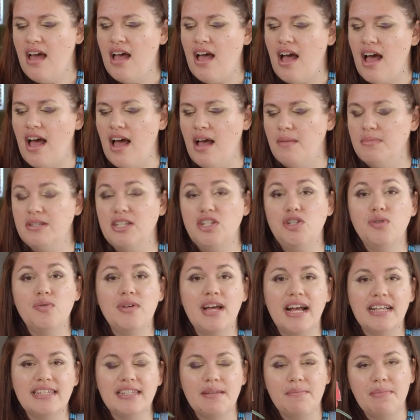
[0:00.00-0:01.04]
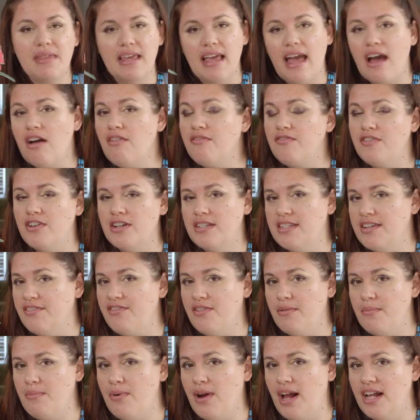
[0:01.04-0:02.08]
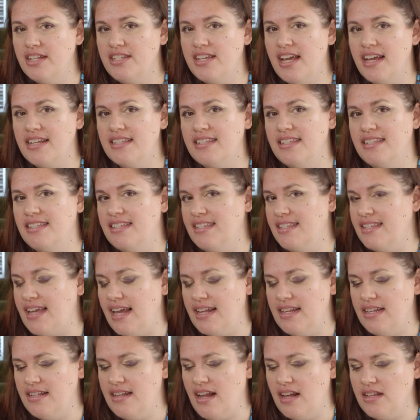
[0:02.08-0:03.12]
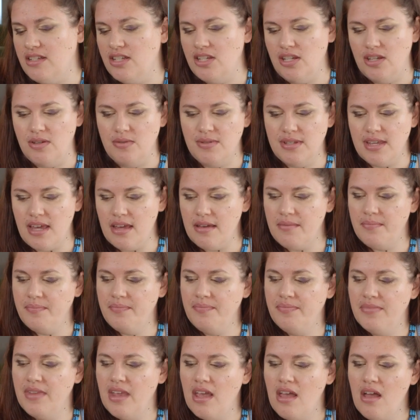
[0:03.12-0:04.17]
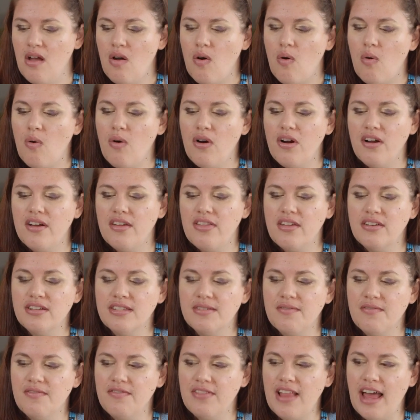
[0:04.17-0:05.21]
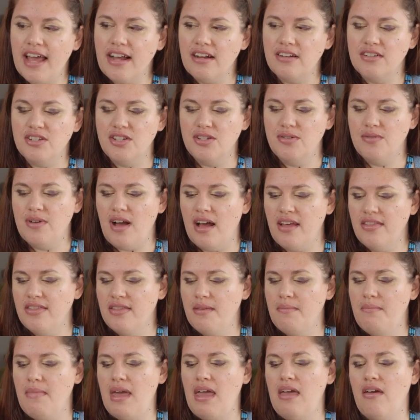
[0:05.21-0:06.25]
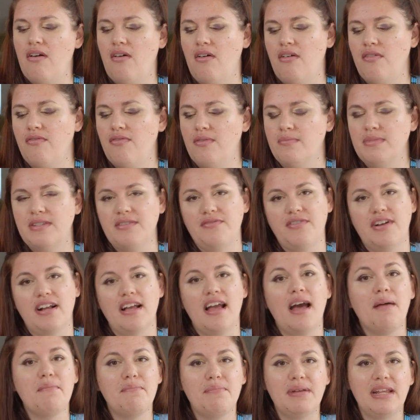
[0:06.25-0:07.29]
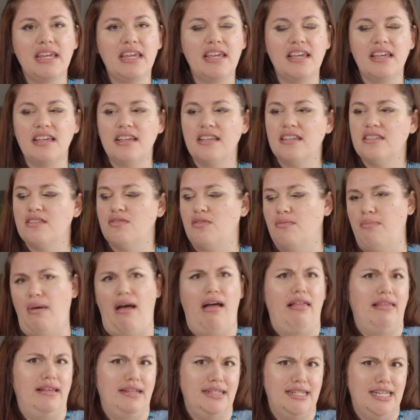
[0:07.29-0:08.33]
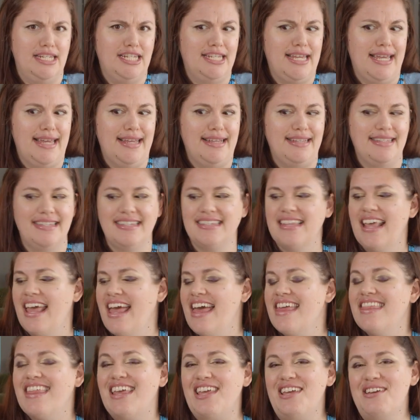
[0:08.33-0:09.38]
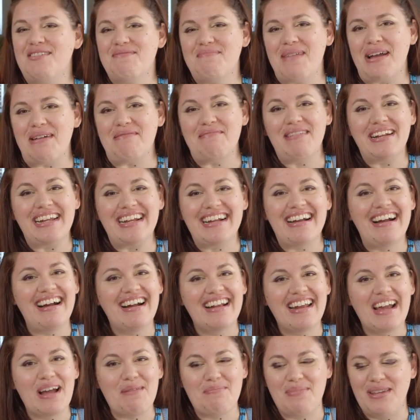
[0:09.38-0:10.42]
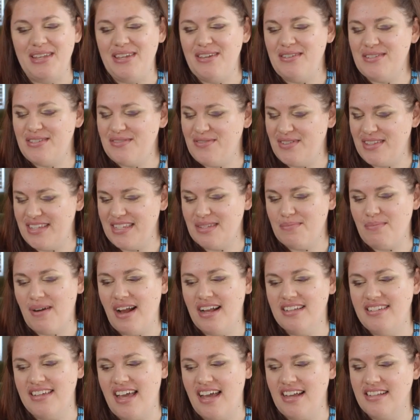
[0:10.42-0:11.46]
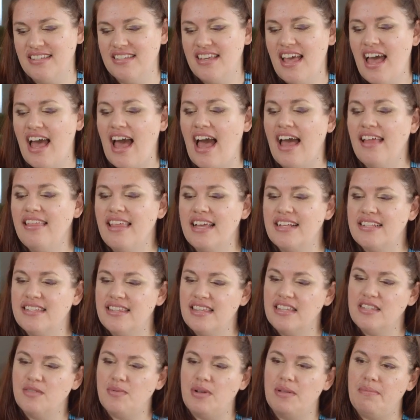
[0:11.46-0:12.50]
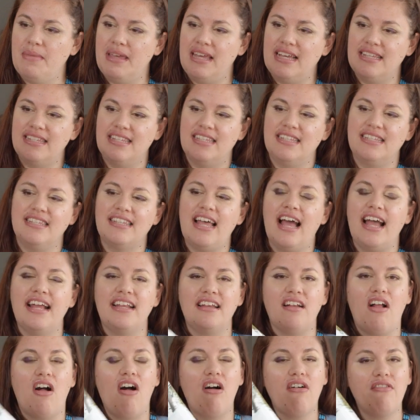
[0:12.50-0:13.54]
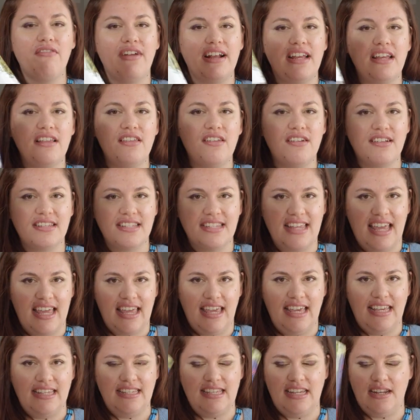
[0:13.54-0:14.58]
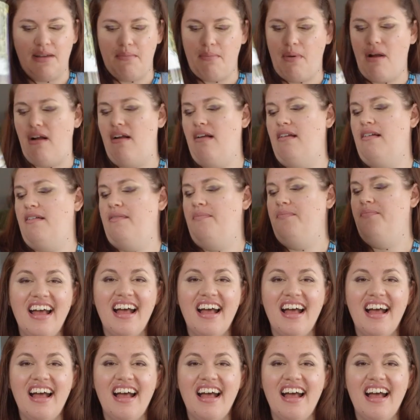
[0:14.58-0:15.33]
Did you cut something out for a different project and decided not to use it? Or are there some flyers you got in the mail from different companies or politicians that you might want to cut up and use for this project? I liked this one because inside it already looks like he's in a park.